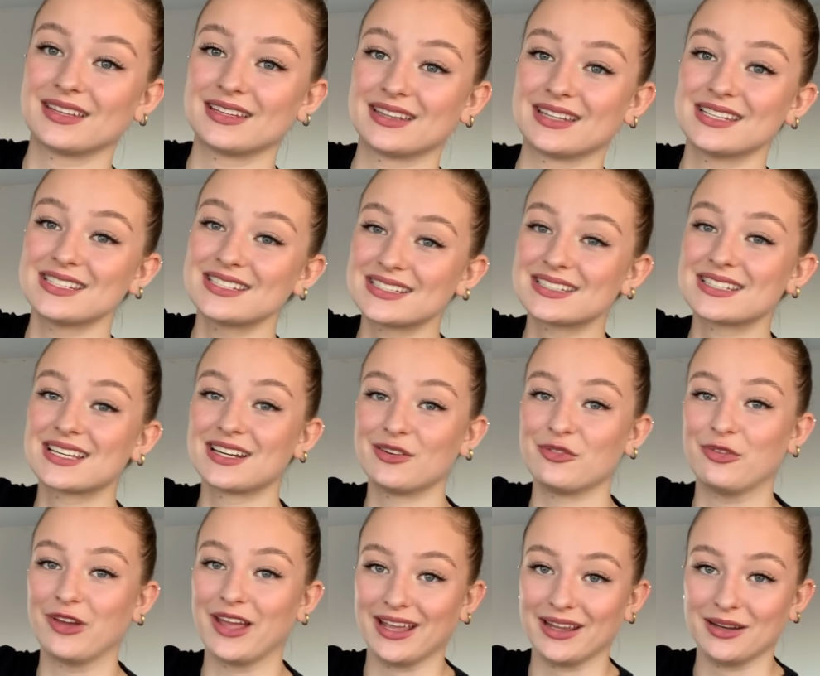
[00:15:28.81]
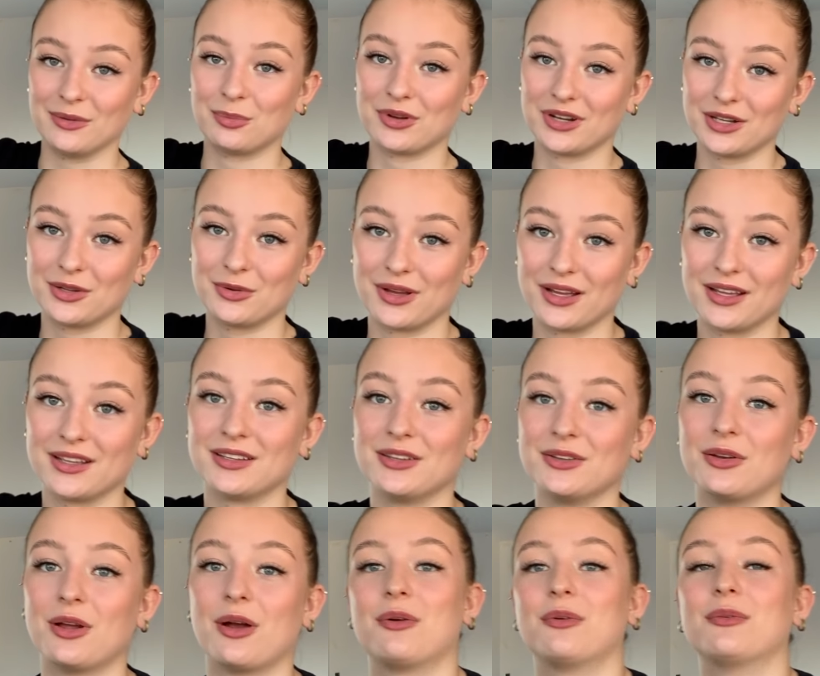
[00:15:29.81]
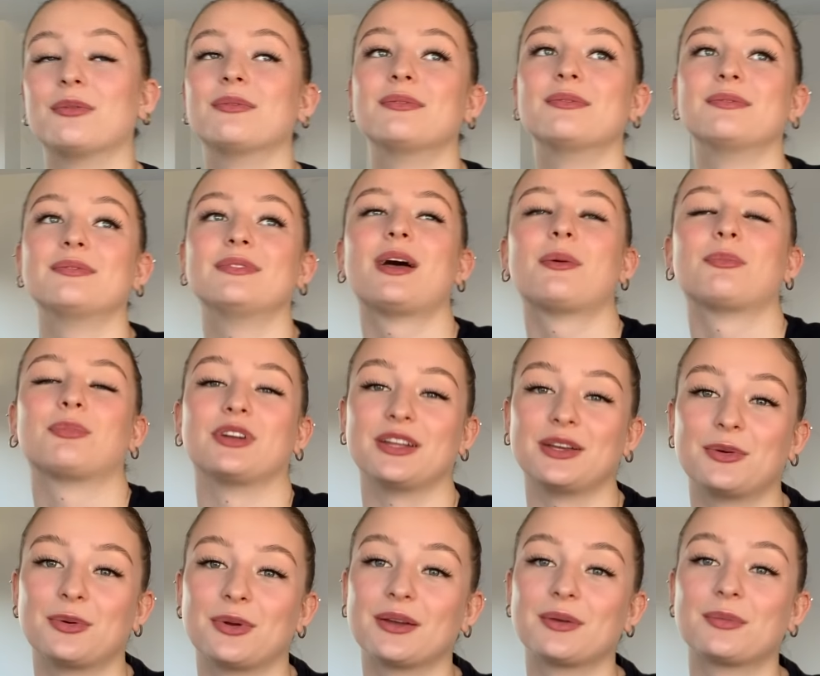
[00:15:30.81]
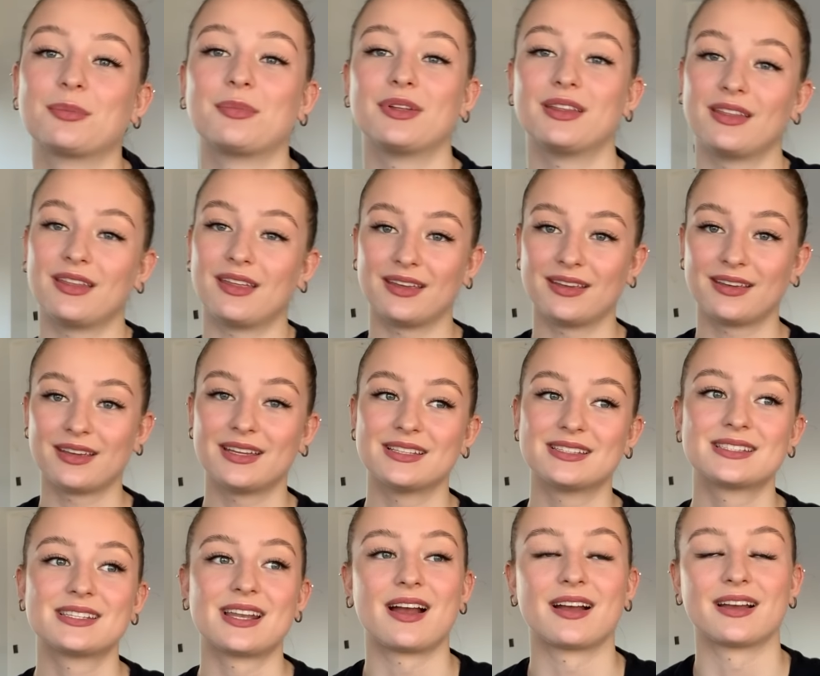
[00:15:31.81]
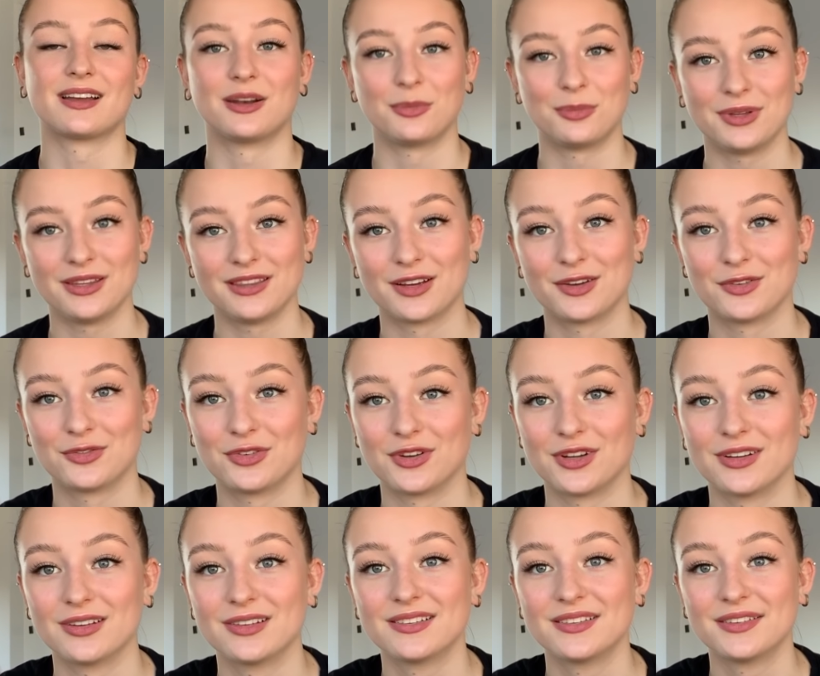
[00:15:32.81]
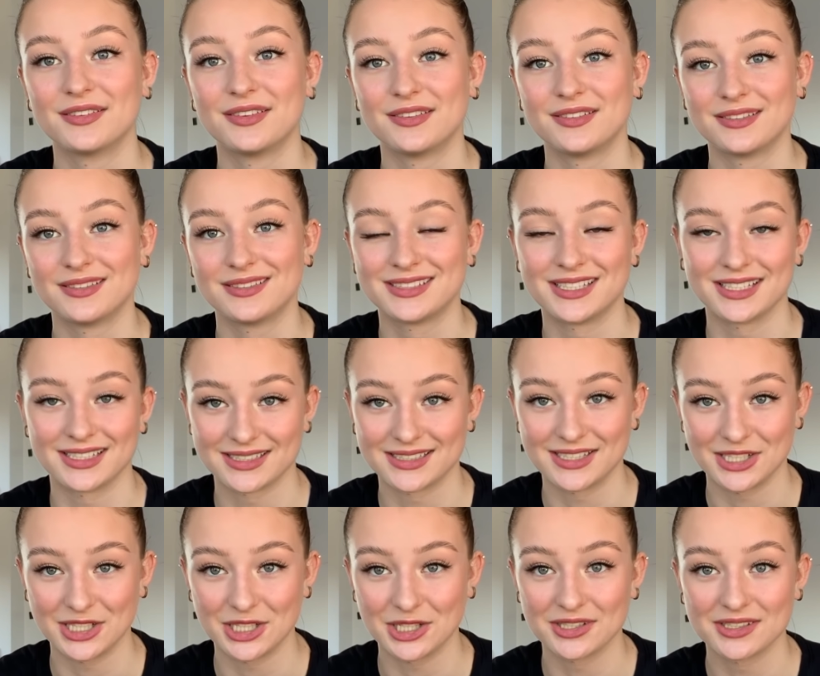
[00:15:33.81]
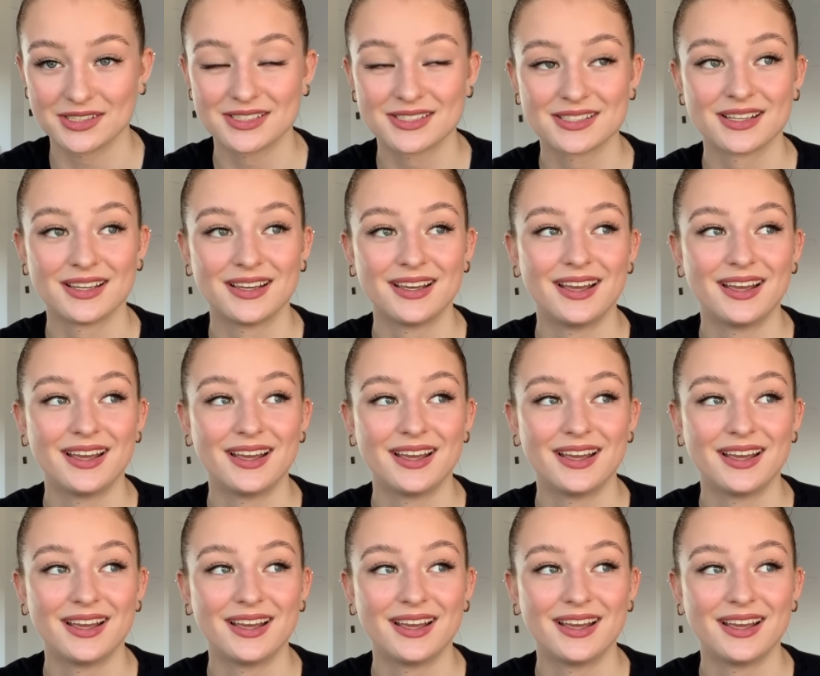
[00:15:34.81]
this is gonna fade pretty quick, you know? Not pretty quick, but like, it's not gonna be there for 60 years.